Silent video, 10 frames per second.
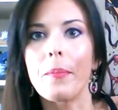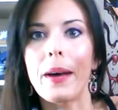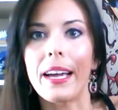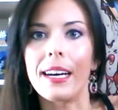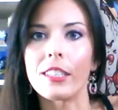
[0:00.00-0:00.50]

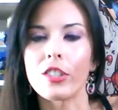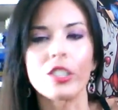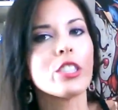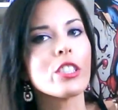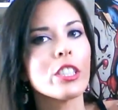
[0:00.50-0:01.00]
by Hutch,
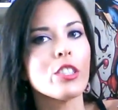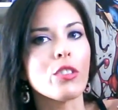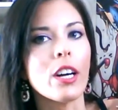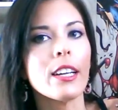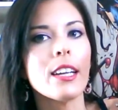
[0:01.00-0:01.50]
digitally
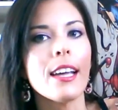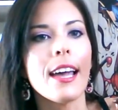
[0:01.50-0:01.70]
drawn,